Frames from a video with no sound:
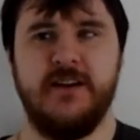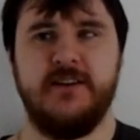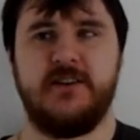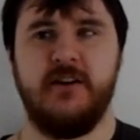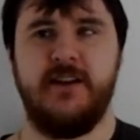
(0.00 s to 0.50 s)

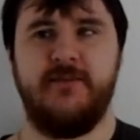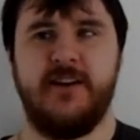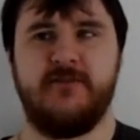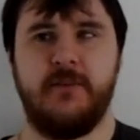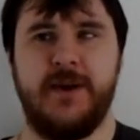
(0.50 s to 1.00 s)
You don't even
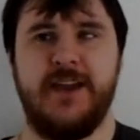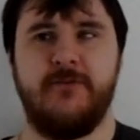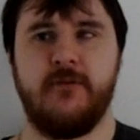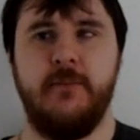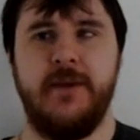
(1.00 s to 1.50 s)
have to pay
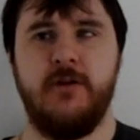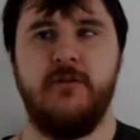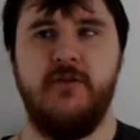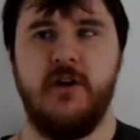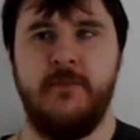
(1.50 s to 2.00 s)
for a
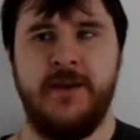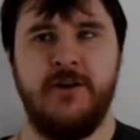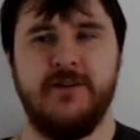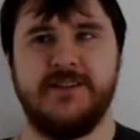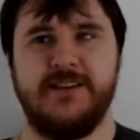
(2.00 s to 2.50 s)
meal. No
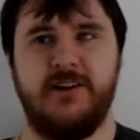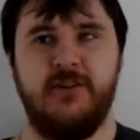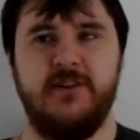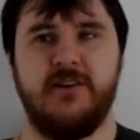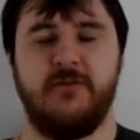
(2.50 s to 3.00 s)
meal is
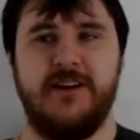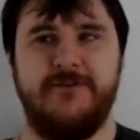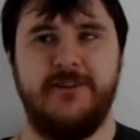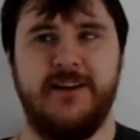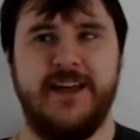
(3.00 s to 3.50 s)
included or
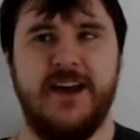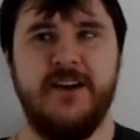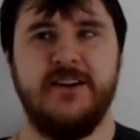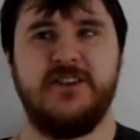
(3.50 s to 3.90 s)
anything like that.